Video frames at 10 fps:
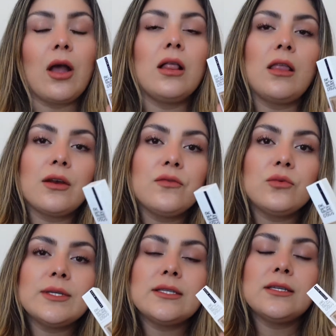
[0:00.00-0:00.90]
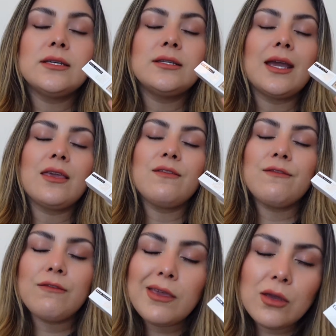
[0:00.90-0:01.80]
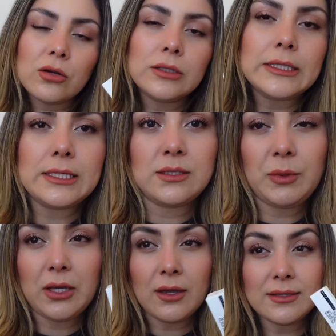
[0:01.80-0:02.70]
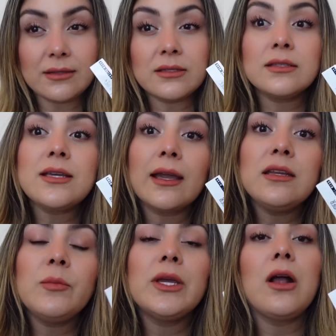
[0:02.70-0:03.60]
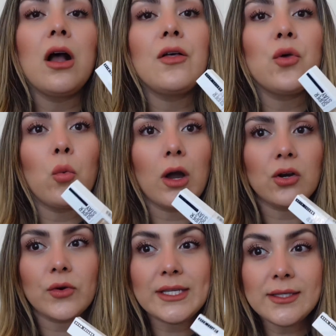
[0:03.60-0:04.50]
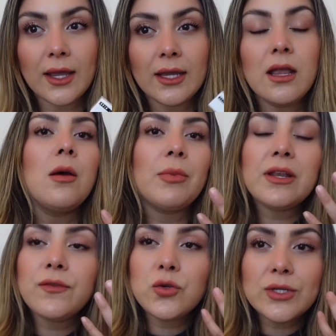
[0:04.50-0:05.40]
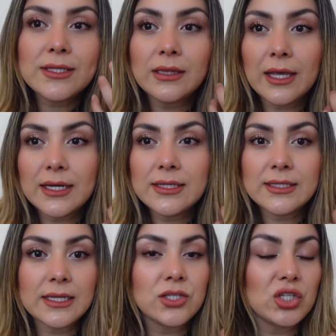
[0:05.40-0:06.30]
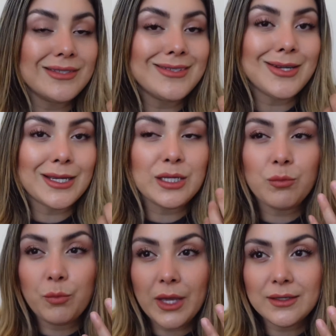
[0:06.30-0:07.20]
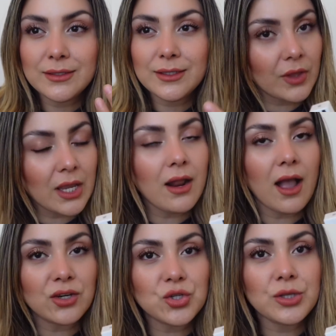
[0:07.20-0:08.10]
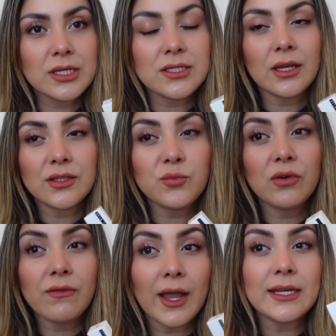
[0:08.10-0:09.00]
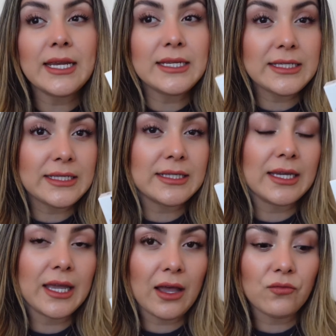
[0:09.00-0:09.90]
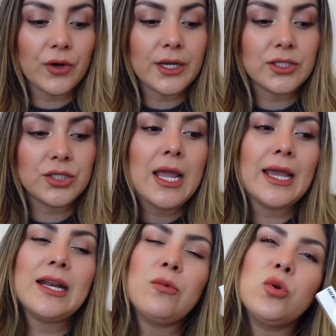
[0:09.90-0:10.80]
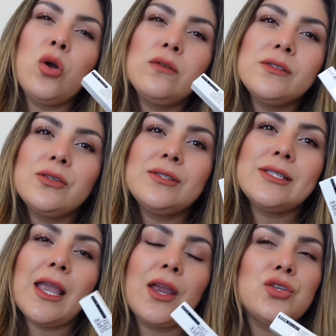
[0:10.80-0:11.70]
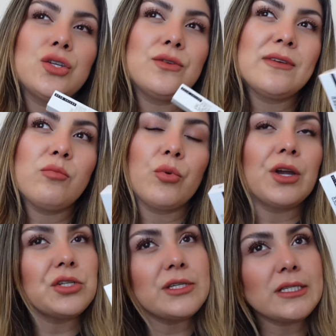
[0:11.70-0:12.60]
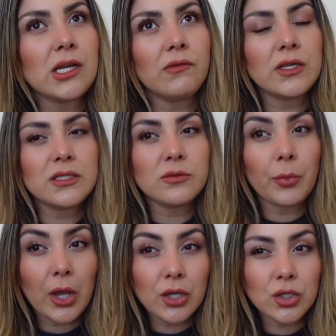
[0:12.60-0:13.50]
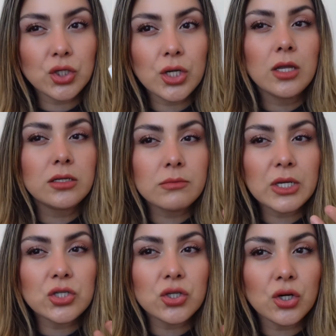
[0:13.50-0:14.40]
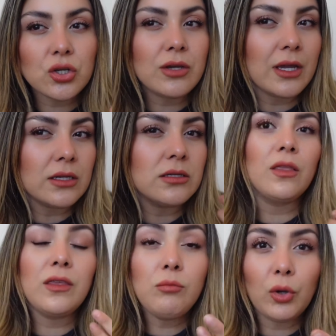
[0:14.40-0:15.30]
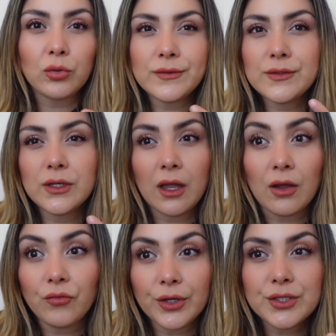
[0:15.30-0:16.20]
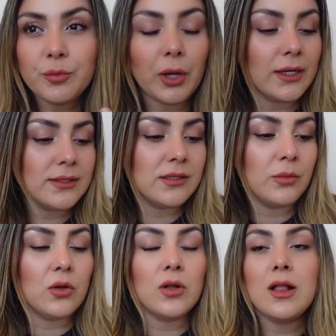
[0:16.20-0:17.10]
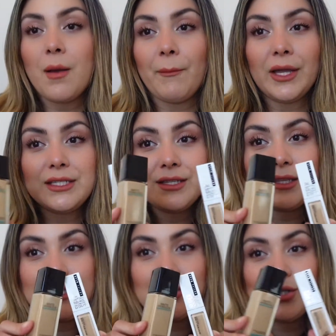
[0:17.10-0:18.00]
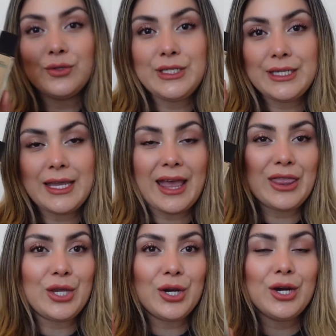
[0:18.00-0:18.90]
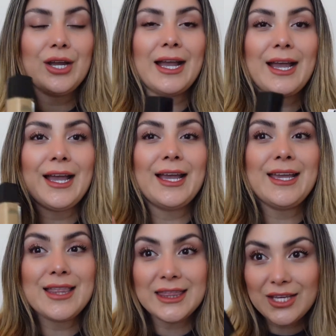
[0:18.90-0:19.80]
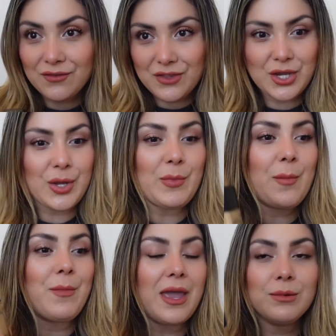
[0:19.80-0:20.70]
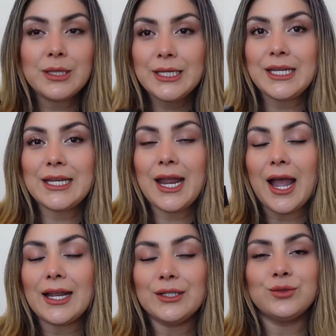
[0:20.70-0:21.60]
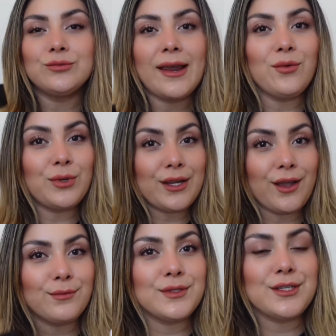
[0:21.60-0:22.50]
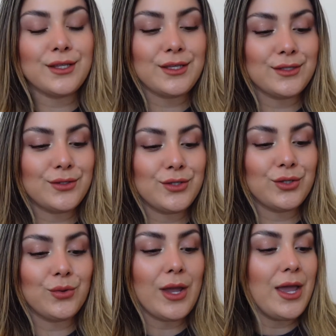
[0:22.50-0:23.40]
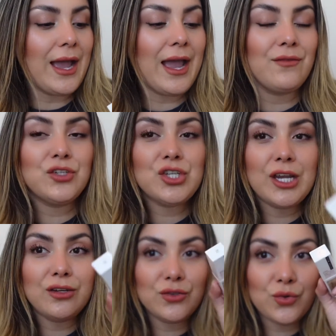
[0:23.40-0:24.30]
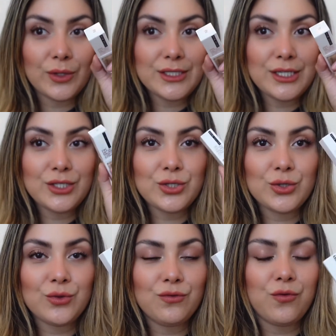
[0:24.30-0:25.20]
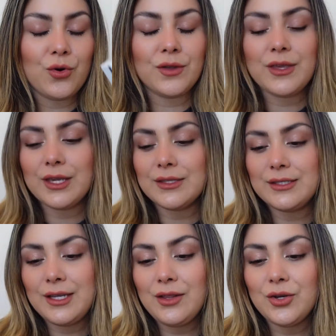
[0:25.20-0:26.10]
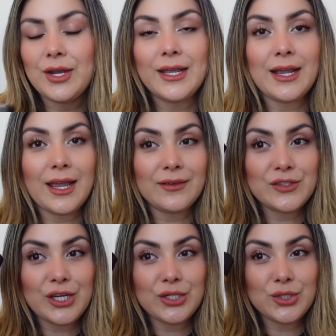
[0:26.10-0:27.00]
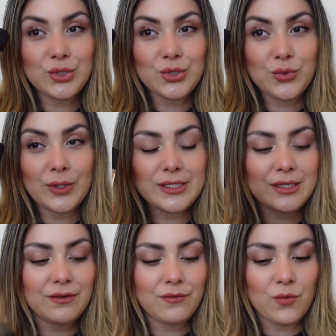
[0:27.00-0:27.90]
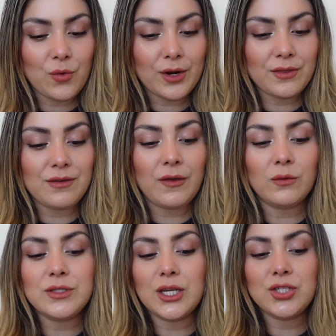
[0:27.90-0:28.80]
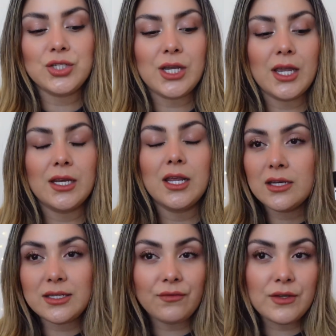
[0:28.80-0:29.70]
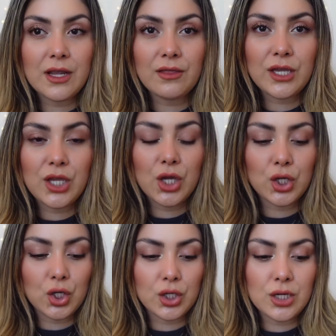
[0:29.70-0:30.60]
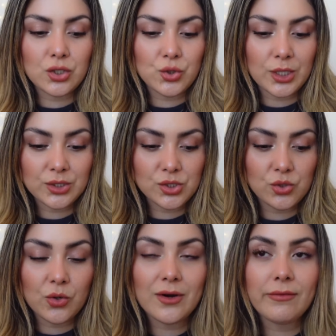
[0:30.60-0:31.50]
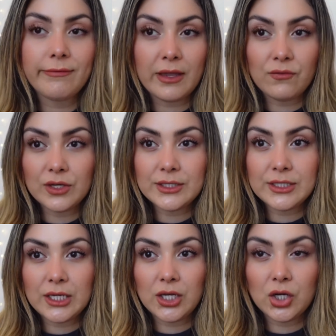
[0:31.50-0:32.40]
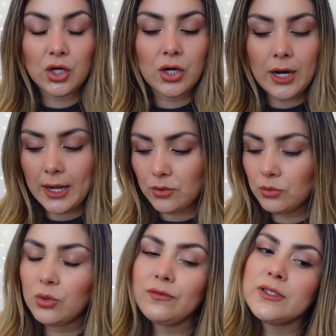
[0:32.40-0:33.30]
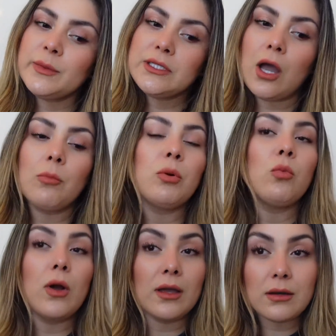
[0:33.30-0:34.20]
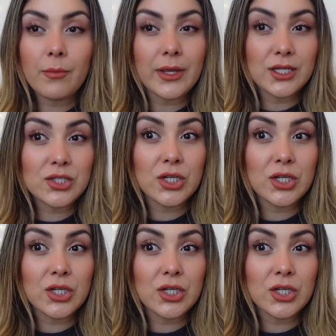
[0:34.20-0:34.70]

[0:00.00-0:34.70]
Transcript: a lot of the reason I feel is because it's a tiny bit on the watery side. But if you just let it sit just a tiny bit, it actually does provide a decent coverage. And I would also say to use a brush instead of a sponge to make sure you get the most coverage possible. But these two together, I love them. Maybelline got it right when it comes to these two. I have shade 22 for the concealer and I have shade 220 for the foundation. Definitely good drugstore favorites here. I don't know if it's my top one, but it's